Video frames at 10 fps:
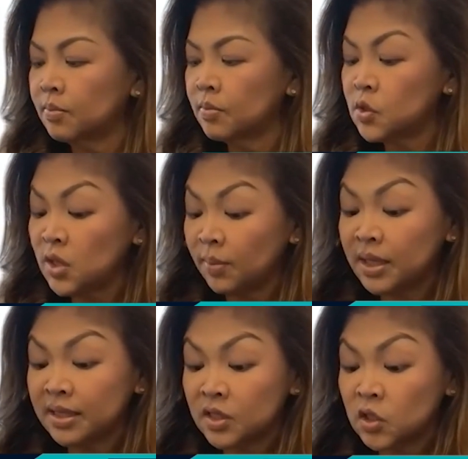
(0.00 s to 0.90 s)

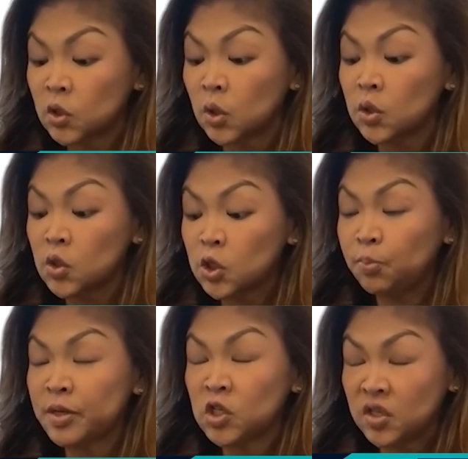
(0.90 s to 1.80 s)
something that's
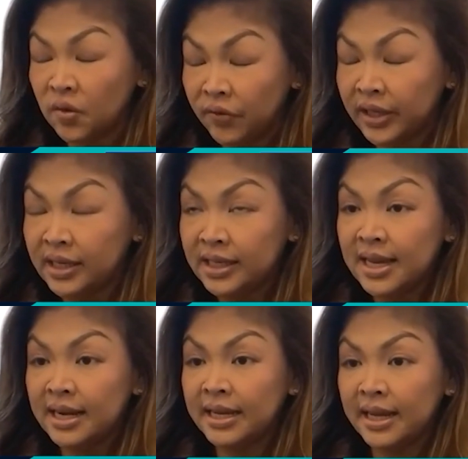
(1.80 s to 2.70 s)
specifically
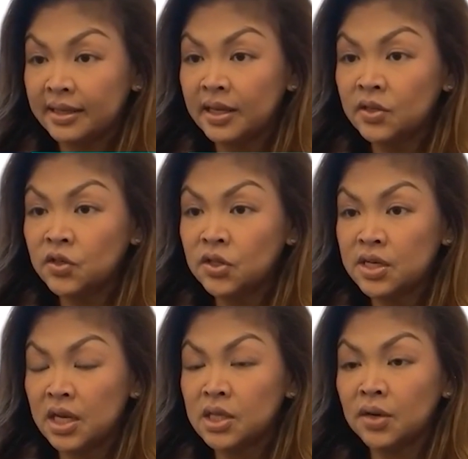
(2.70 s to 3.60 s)
dedicated to the
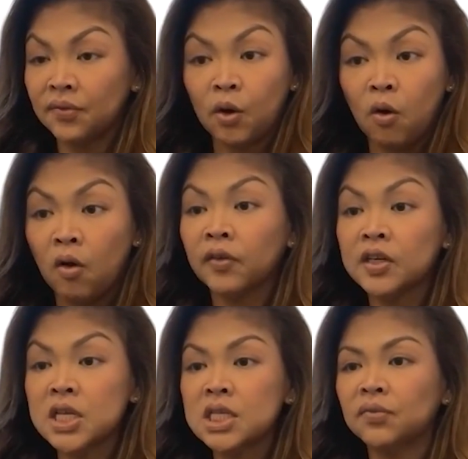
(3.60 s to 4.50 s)
needs of our
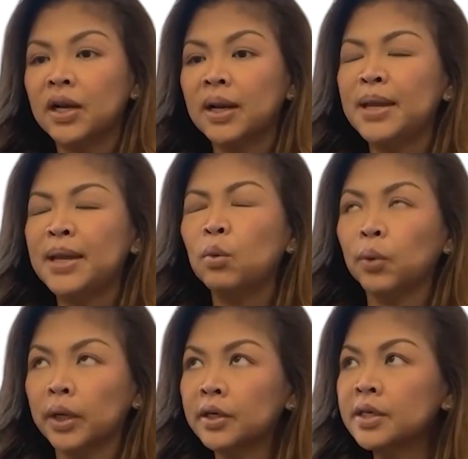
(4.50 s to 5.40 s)
overseas Filipino
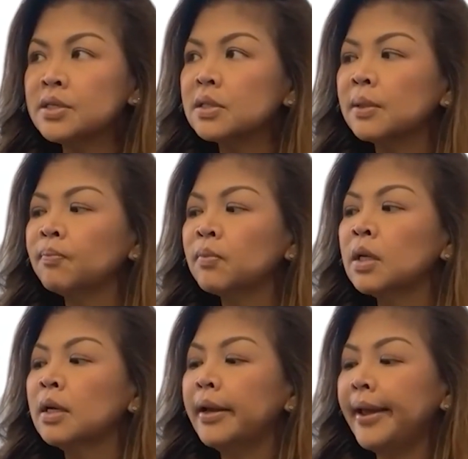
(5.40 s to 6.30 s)
workers.
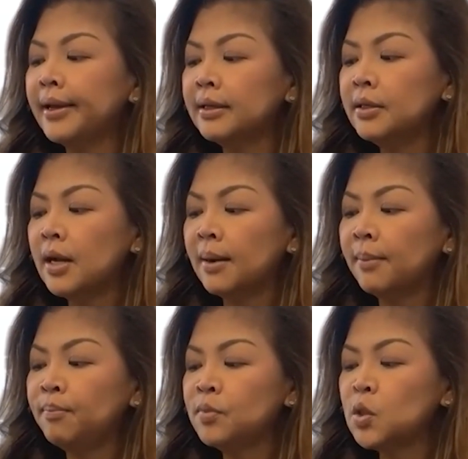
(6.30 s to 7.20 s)
And
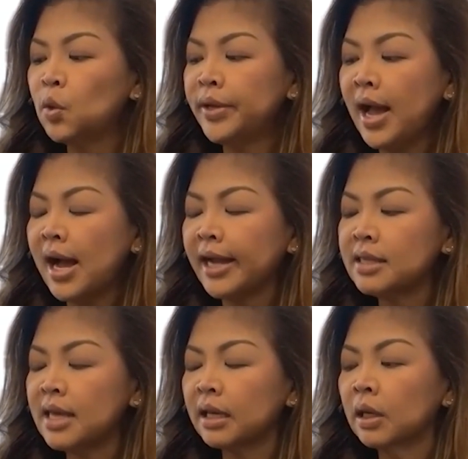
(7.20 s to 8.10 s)
so, yeah, I
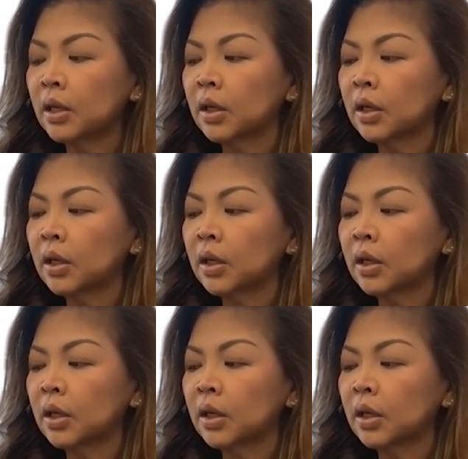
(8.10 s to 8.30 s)
think